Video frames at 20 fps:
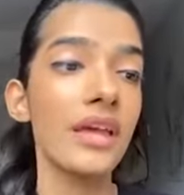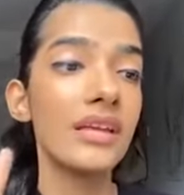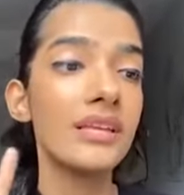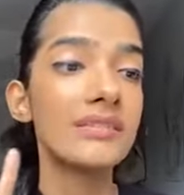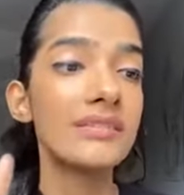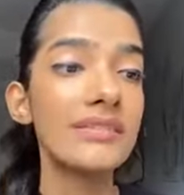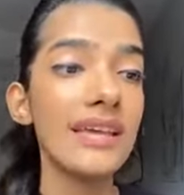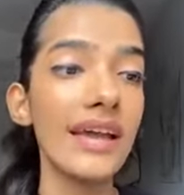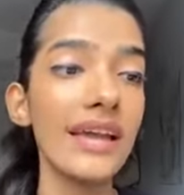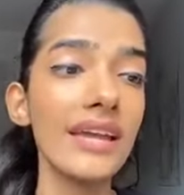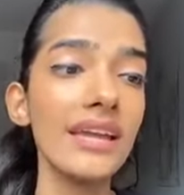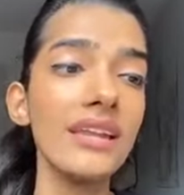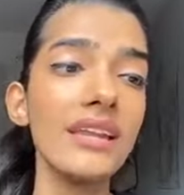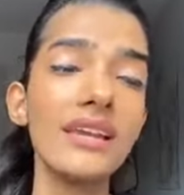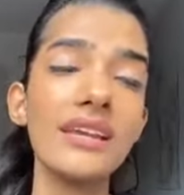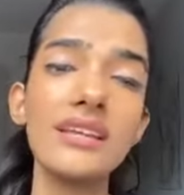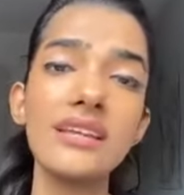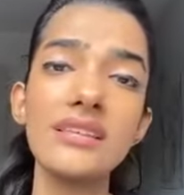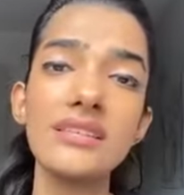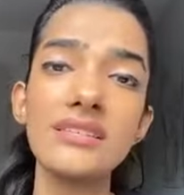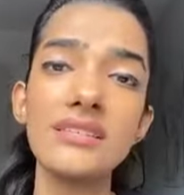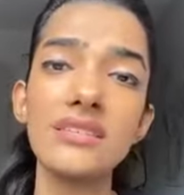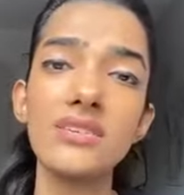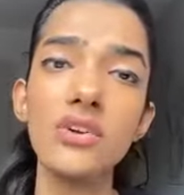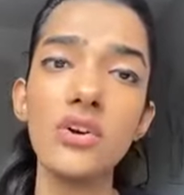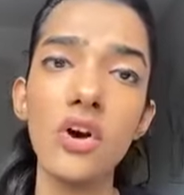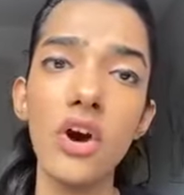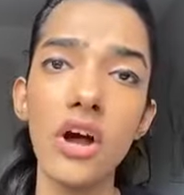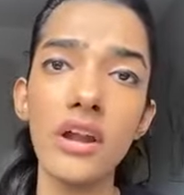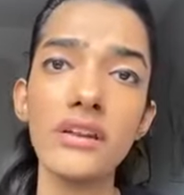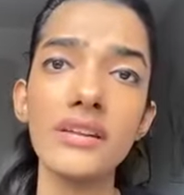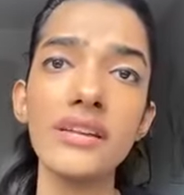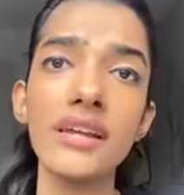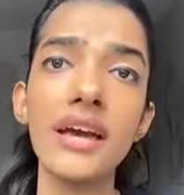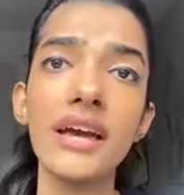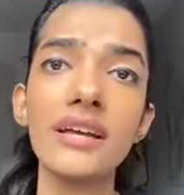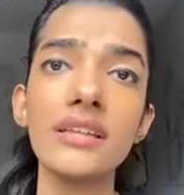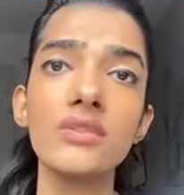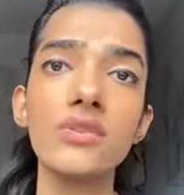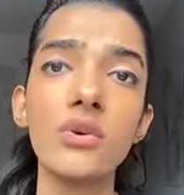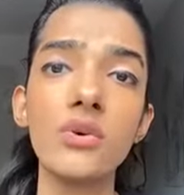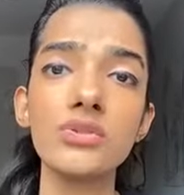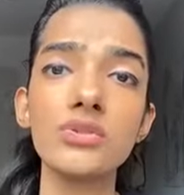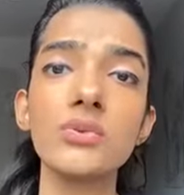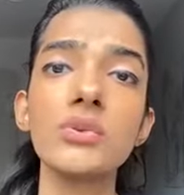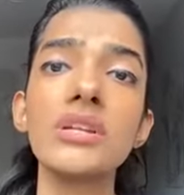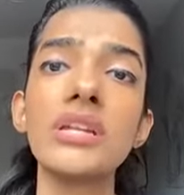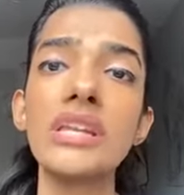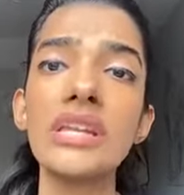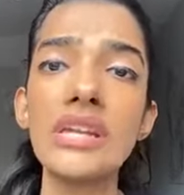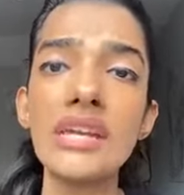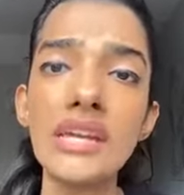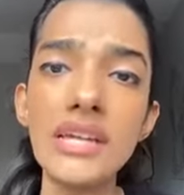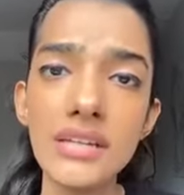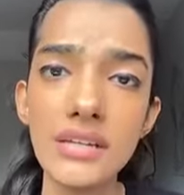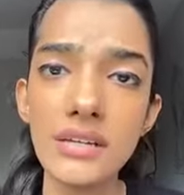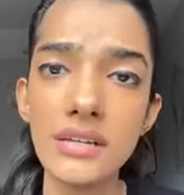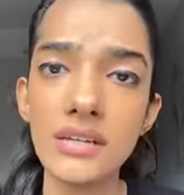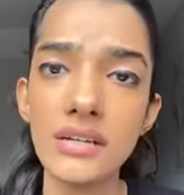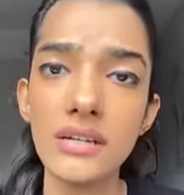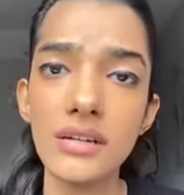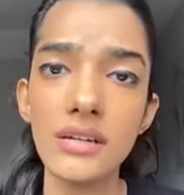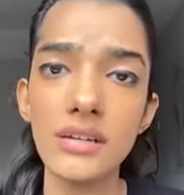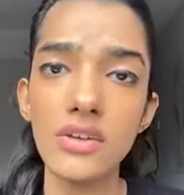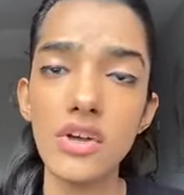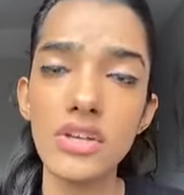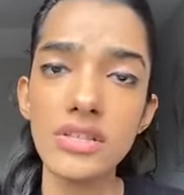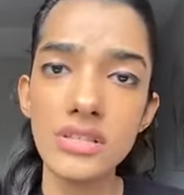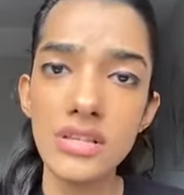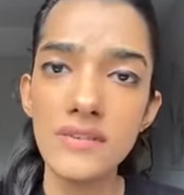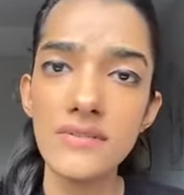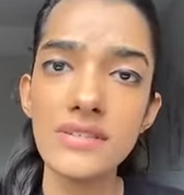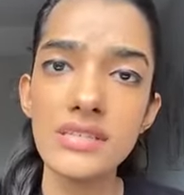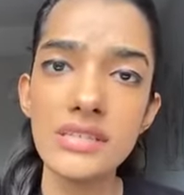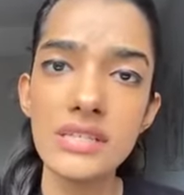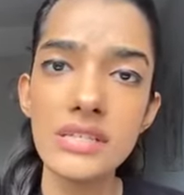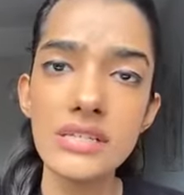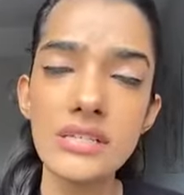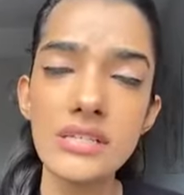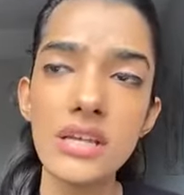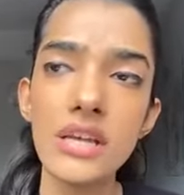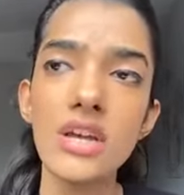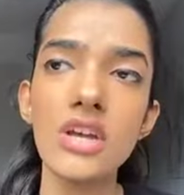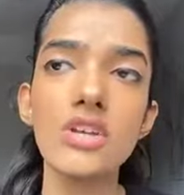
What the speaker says: Second is you contact those who need your services.